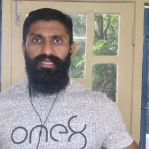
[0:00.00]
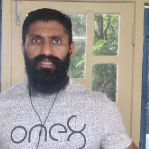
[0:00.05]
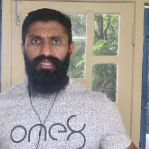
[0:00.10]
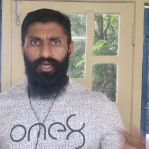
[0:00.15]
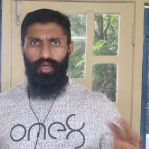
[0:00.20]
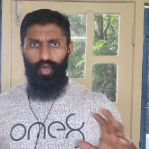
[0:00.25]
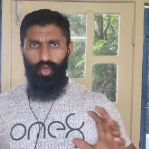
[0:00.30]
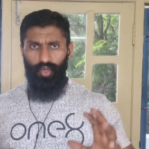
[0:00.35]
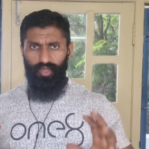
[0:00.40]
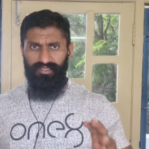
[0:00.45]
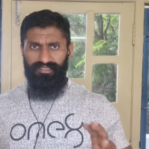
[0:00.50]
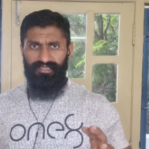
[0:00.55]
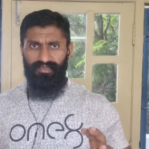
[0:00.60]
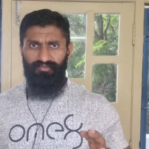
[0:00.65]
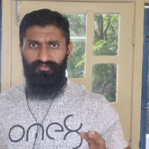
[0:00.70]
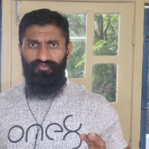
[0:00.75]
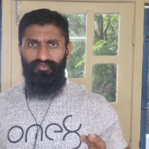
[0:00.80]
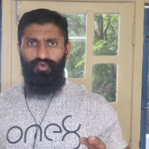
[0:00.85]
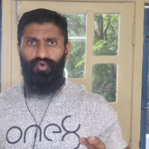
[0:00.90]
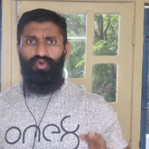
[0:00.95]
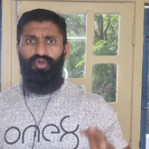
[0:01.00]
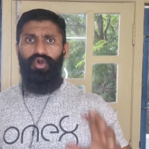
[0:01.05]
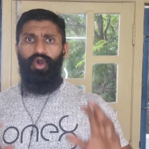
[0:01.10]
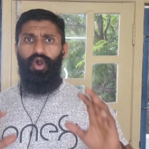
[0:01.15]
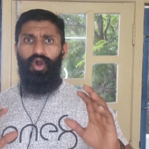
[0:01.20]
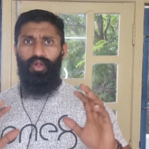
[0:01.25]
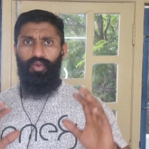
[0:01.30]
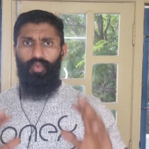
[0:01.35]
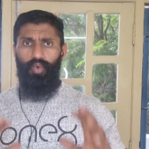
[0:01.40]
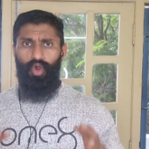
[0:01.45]
The wholesome food
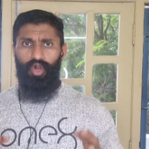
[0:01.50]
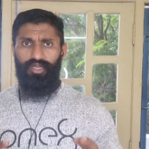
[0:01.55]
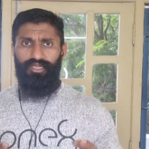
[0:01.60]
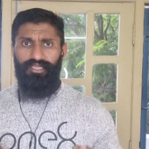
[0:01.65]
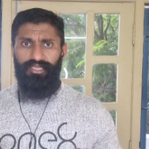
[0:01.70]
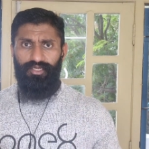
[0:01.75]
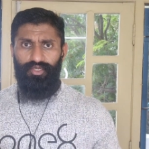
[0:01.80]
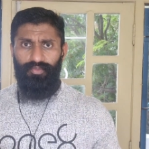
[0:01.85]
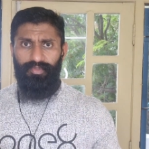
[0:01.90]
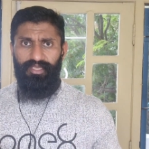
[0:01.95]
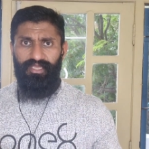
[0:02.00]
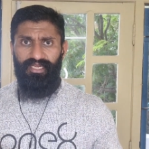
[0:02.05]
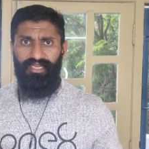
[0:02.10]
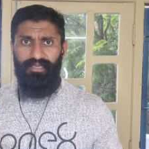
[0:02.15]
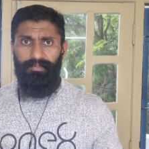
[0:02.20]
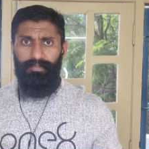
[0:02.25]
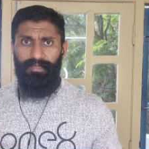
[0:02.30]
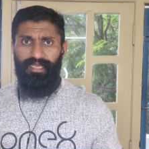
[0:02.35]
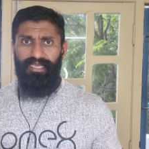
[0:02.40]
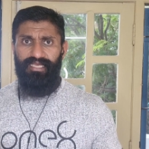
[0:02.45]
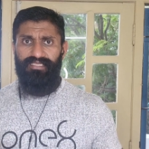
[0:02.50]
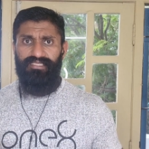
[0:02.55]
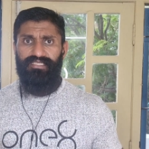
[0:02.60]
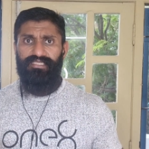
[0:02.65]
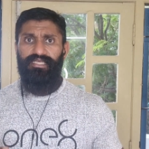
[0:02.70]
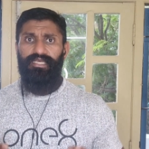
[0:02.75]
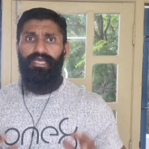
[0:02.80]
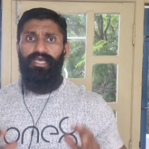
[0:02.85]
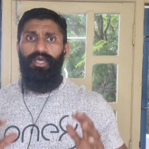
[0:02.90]
or water to be replaced